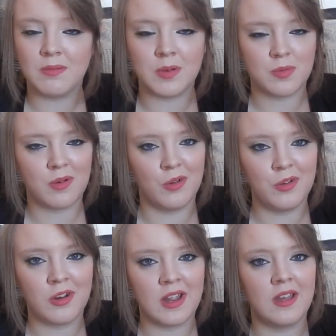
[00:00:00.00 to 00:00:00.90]
We were
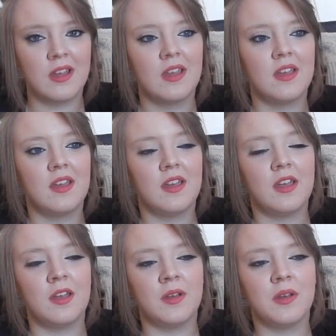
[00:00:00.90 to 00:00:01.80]
hungry,
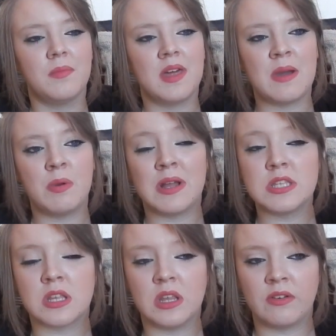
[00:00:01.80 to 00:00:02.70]
and then we
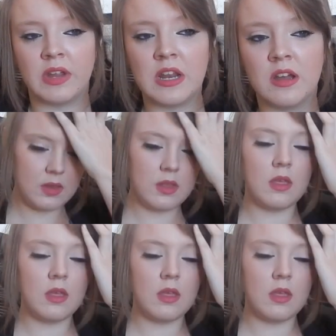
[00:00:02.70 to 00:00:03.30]
went to the arena.